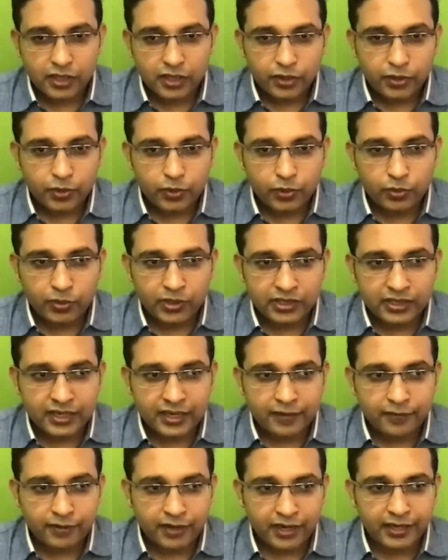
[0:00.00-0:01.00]
You must
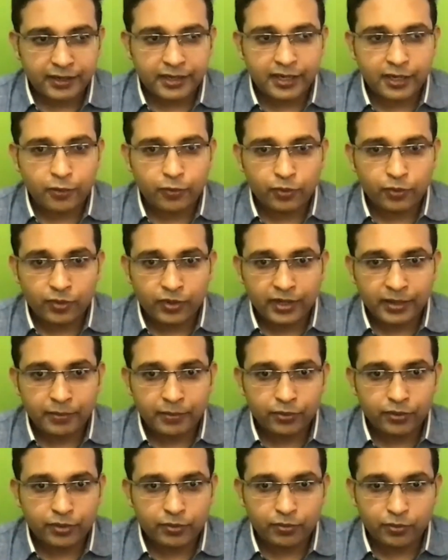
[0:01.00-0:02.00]
have right now
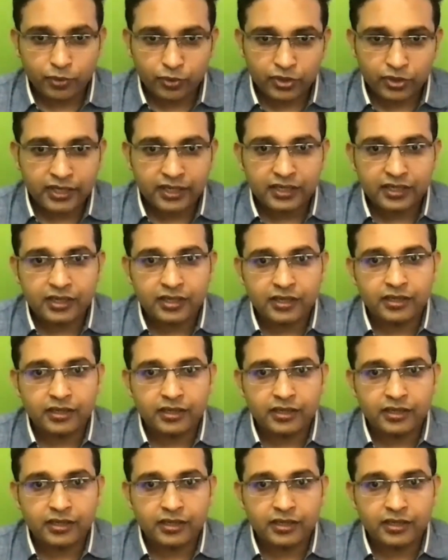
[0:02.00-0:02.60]
about more than